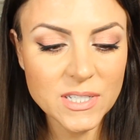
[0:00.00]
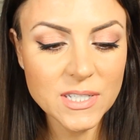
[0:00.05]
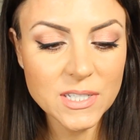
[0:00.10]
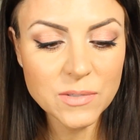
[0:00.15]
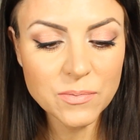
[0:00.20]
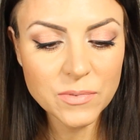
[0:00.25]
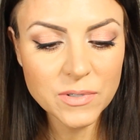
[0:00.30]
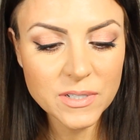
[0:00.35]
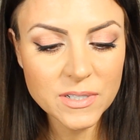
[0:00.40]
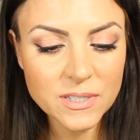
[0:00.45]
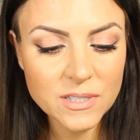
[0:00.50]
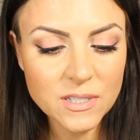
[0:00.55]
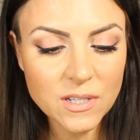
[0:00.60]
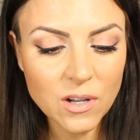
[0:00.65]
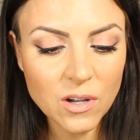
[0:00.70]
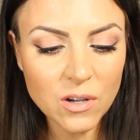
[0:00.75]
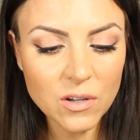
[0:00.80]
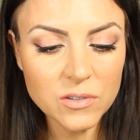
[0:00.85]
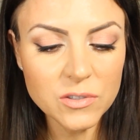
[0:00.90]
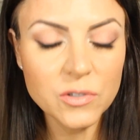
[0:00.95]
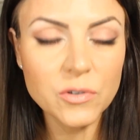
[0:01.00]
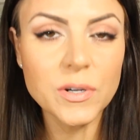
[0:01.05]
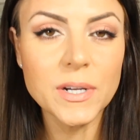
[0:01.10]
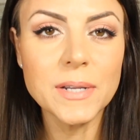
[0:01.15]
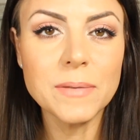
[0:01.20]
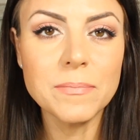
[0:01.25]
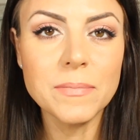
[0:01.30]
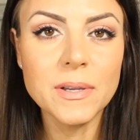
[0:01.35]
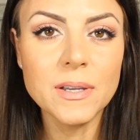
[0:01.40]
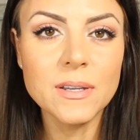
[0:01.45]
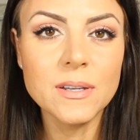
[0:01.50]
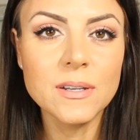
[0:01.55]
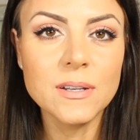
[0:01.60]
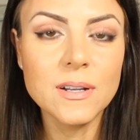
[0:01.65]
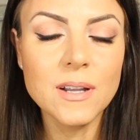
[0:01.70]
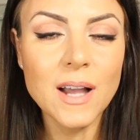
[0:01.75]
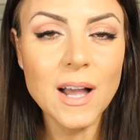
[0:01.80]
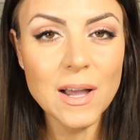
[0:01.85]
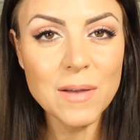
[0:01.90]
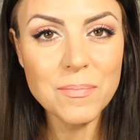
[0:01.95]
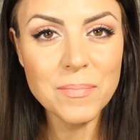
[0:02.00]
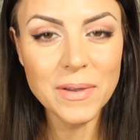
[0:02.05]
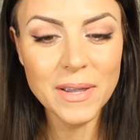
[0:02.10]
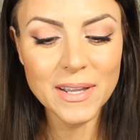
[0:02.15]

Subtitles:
This one is called Cream Cup,